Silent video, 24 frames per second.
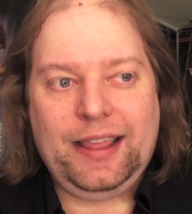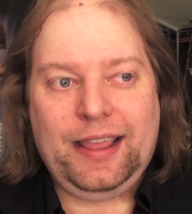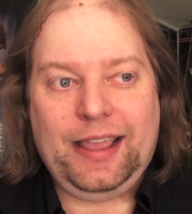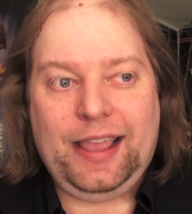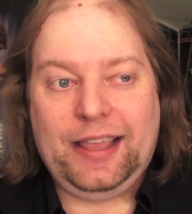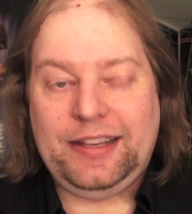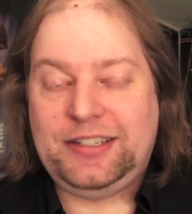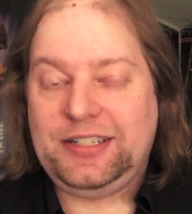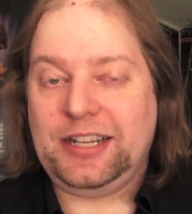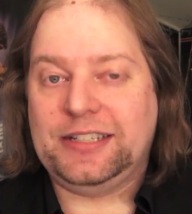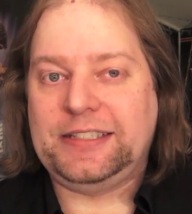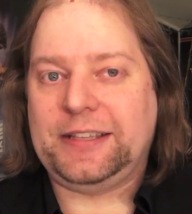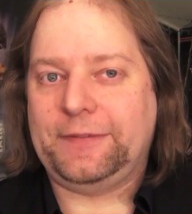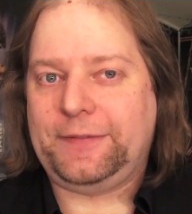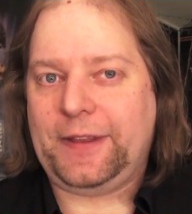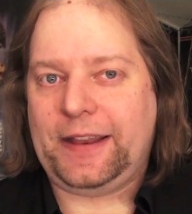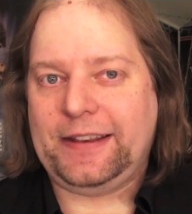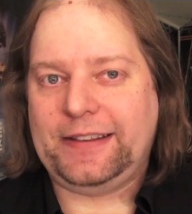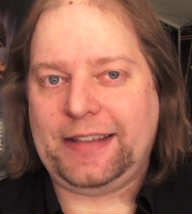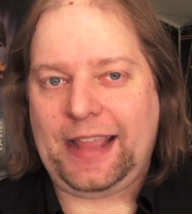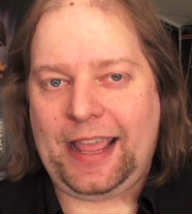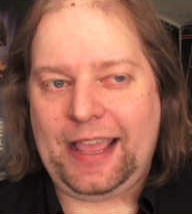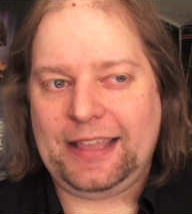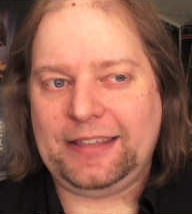it's just a
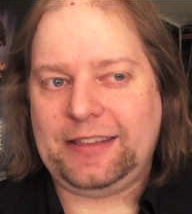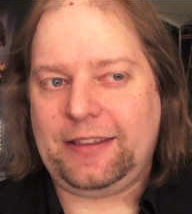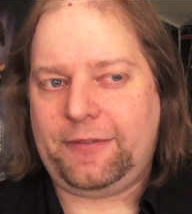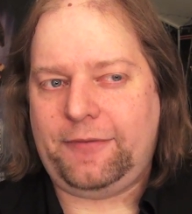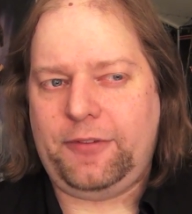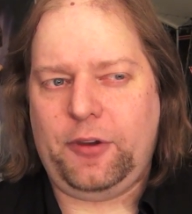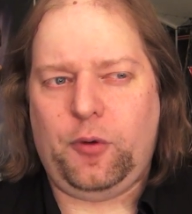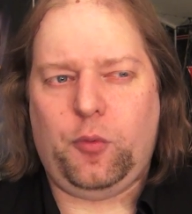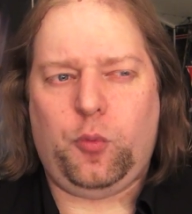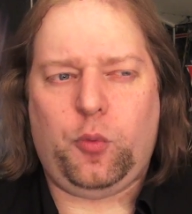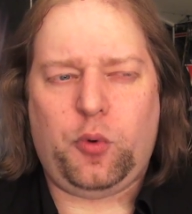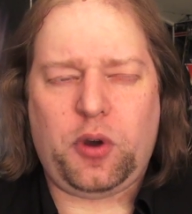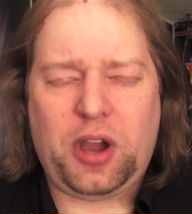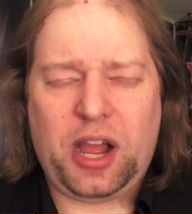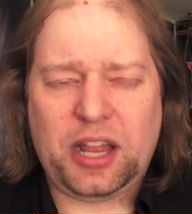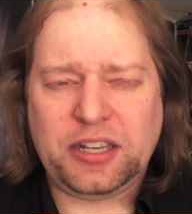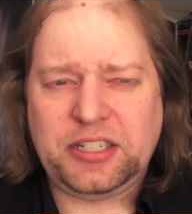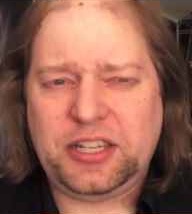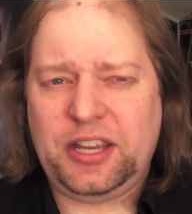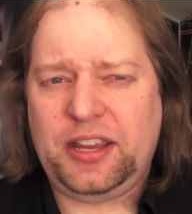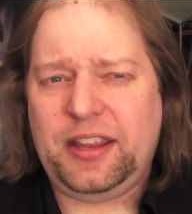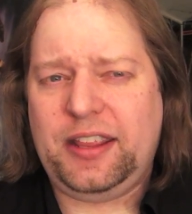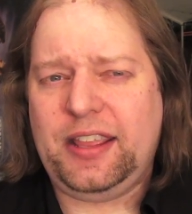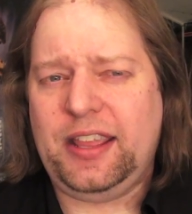fantastic film.
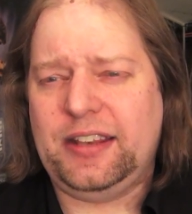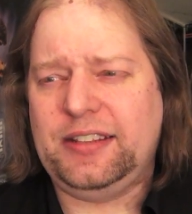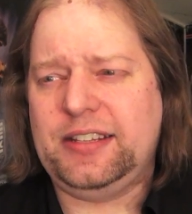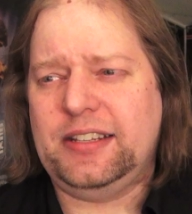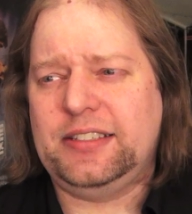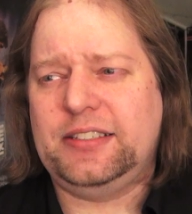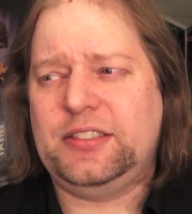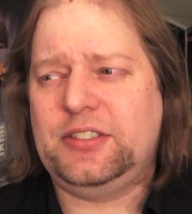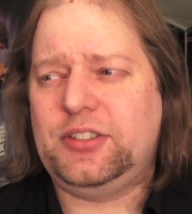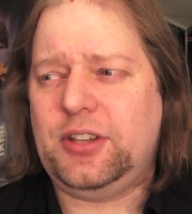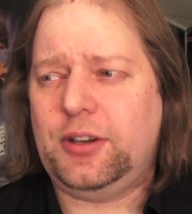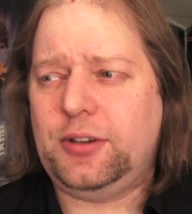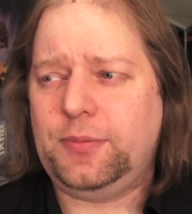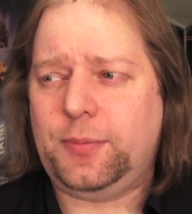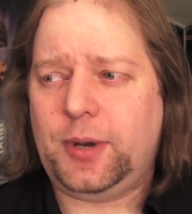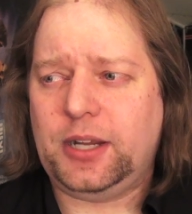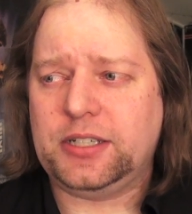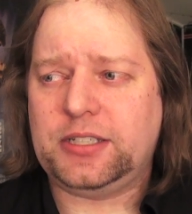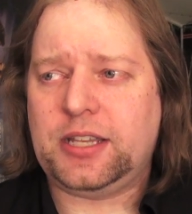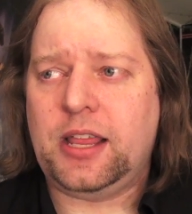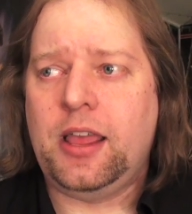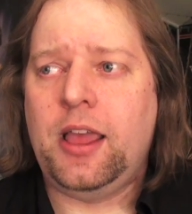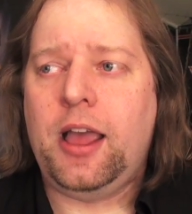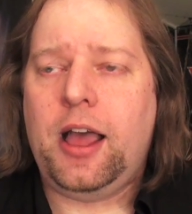Watching again, just so
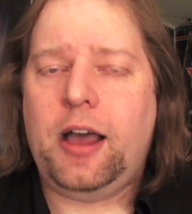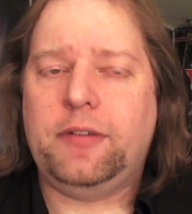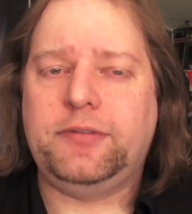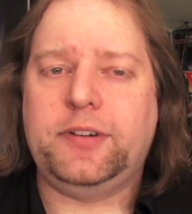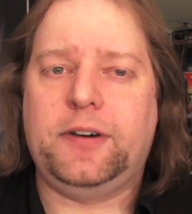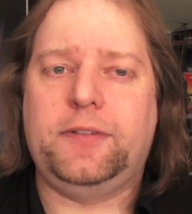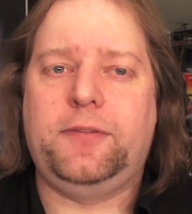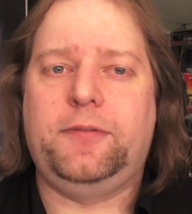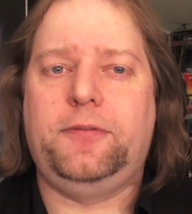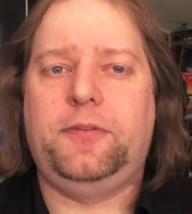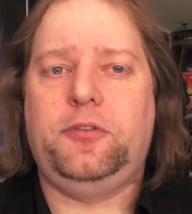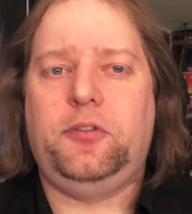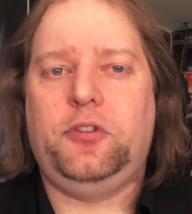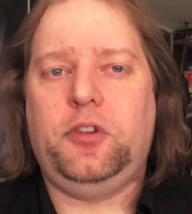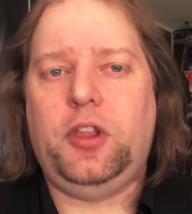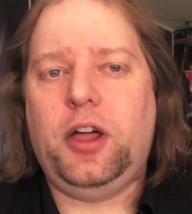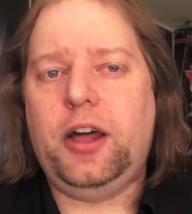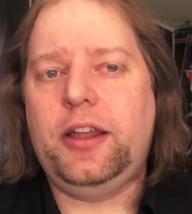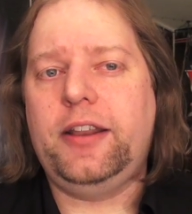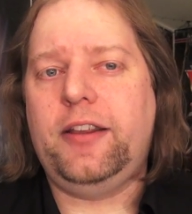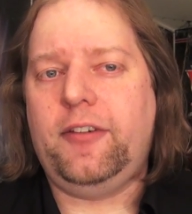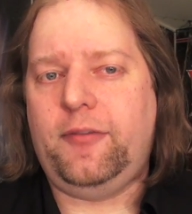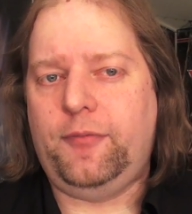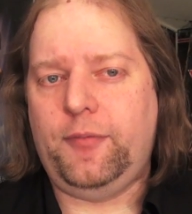much of a
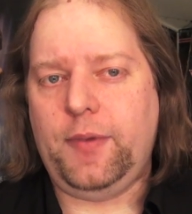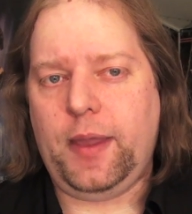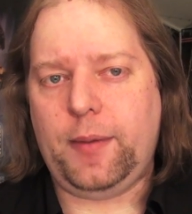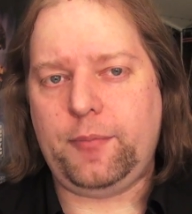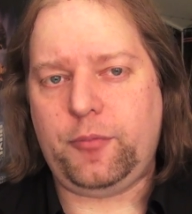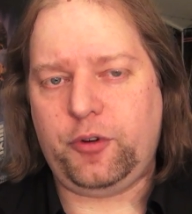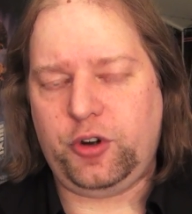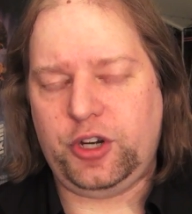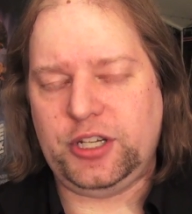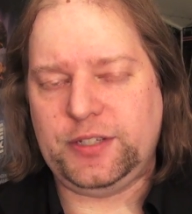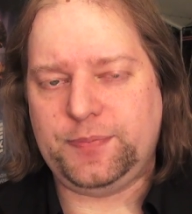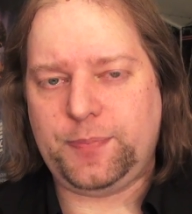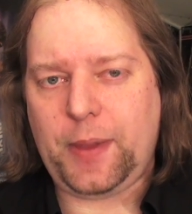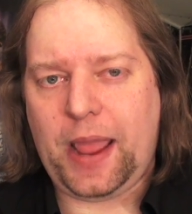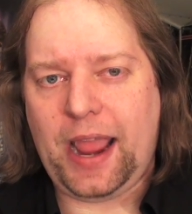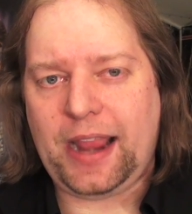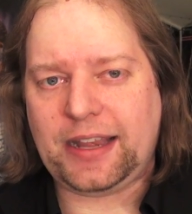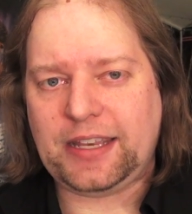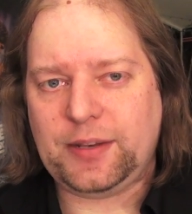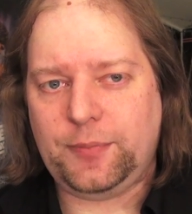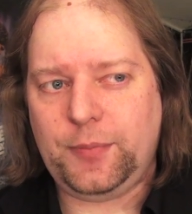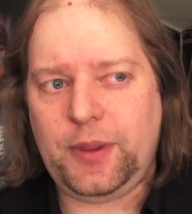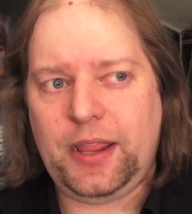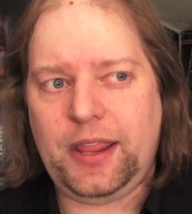flood of memories
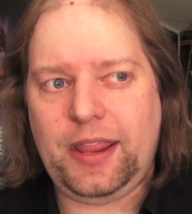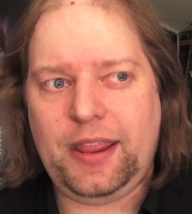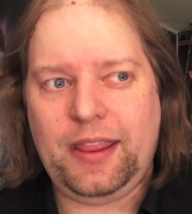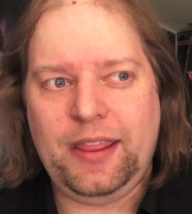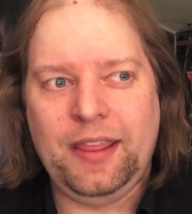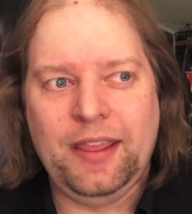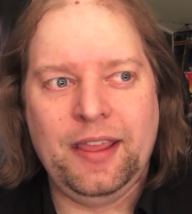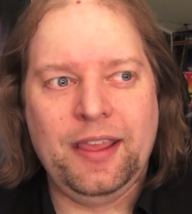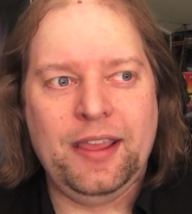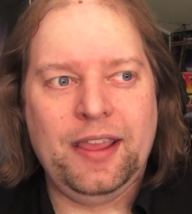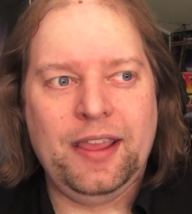back to me,